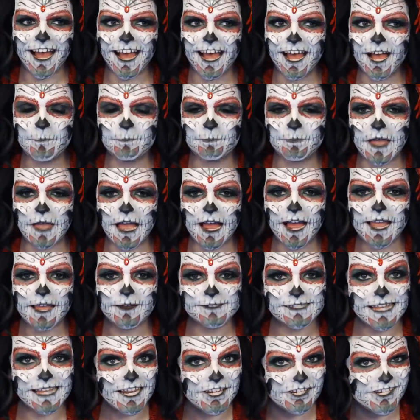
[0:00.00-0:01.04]
um,
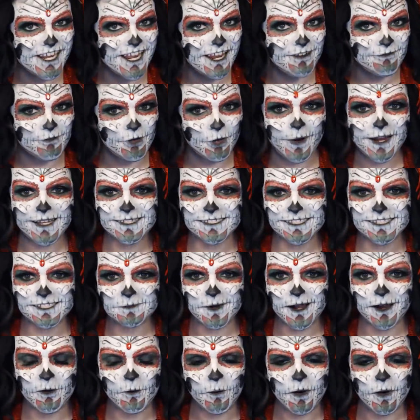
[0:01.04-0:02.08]
it was actually a request
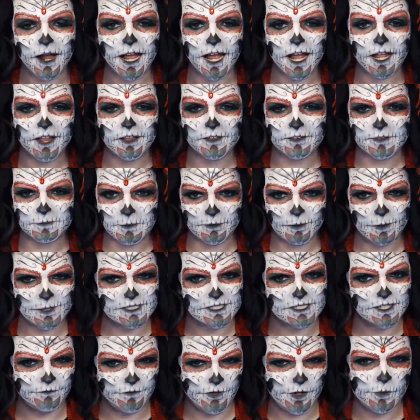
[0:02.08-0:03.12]
as well, uh, it's been
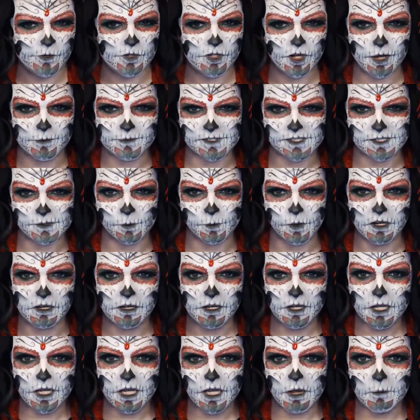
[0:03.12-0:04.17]
requested a few times this
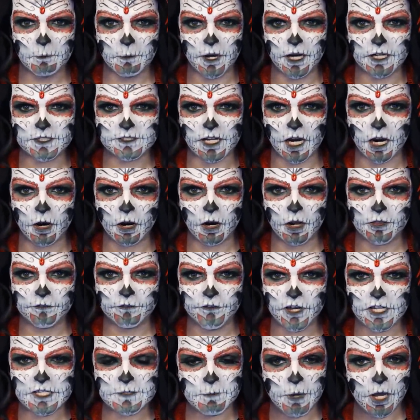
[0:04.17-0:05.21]
one, but uh,
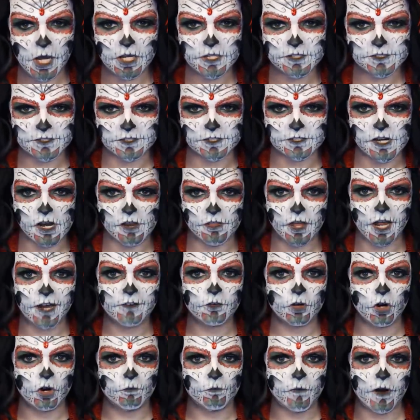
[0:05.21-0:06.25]
the first person that
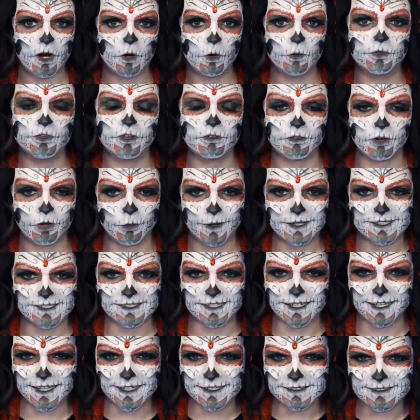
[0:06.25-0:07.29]
I've got on record that
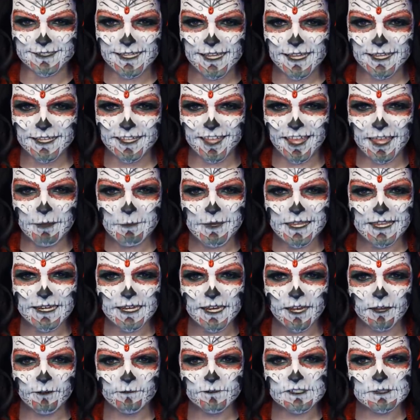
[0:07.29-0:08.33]
requested it is
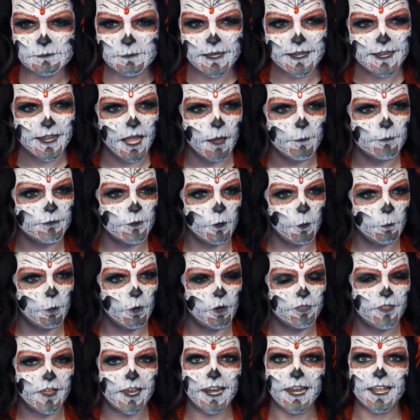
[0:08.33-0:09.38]
Kimmy Loves Makeup, so I'll
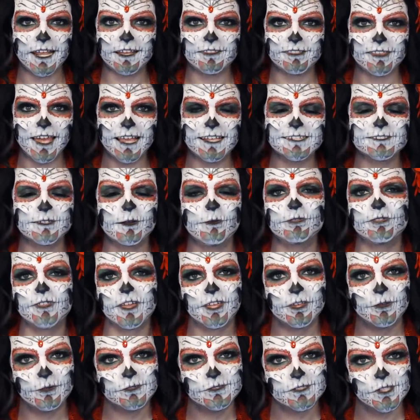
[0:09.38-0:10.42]
put their link there, so
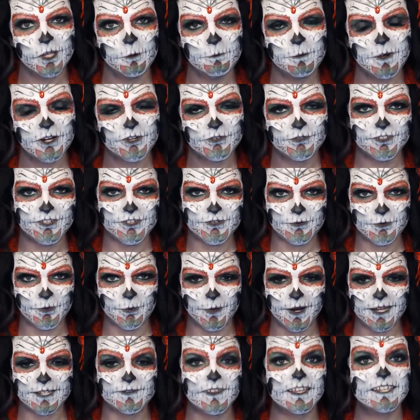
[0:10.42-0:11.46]
thank you so much for this
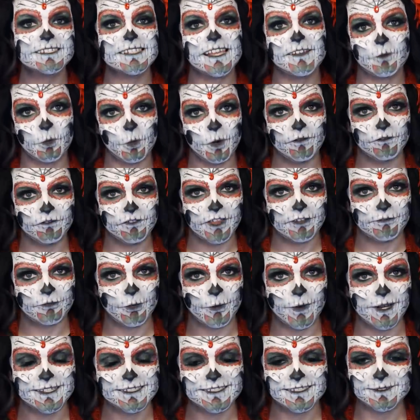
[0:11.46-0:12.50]
request, thanks everyone for their
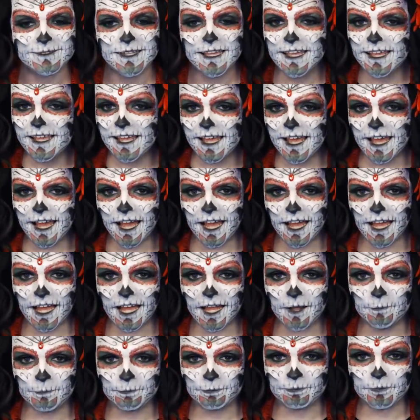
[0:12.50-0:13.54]
requests.
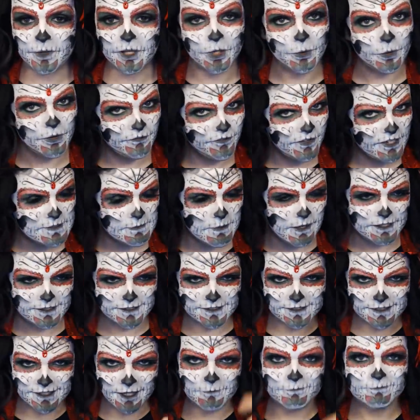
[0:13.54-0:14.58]
Um, but you were the first
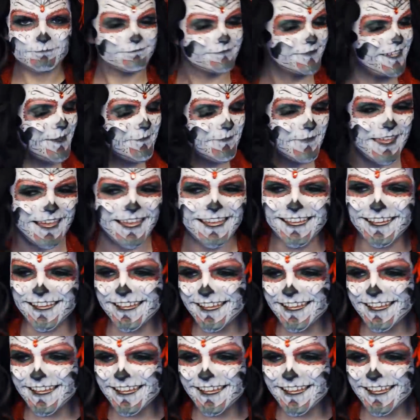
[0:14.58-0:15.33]
person, so yep.